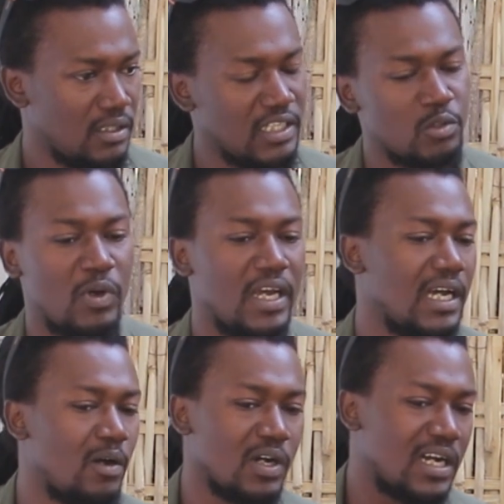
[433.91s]
That's why
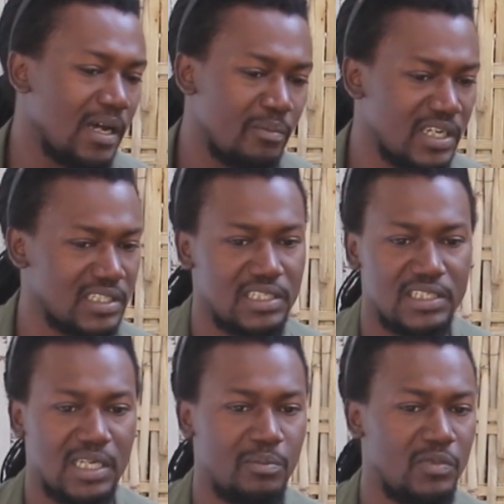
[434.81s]
our Gambian
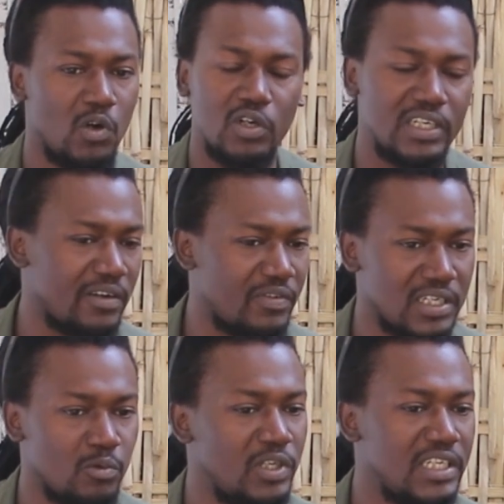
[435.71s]
system, all the
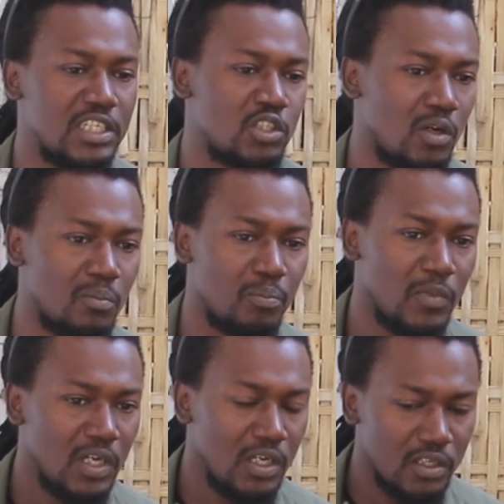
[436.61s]
African, we need some
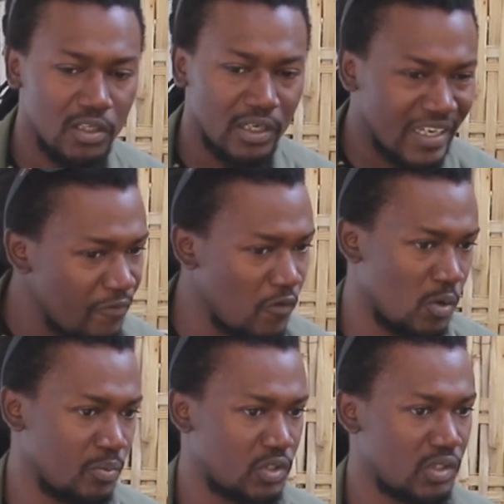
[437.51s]

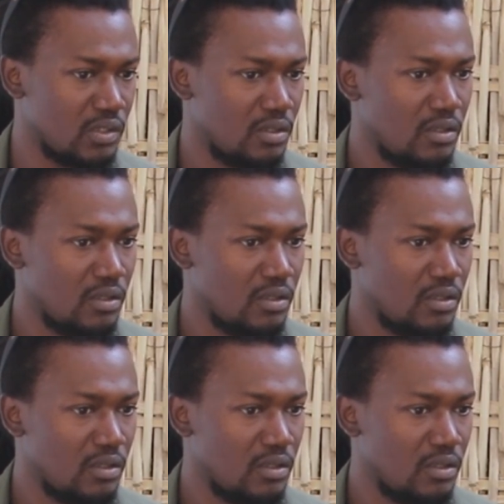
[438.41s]
reforms.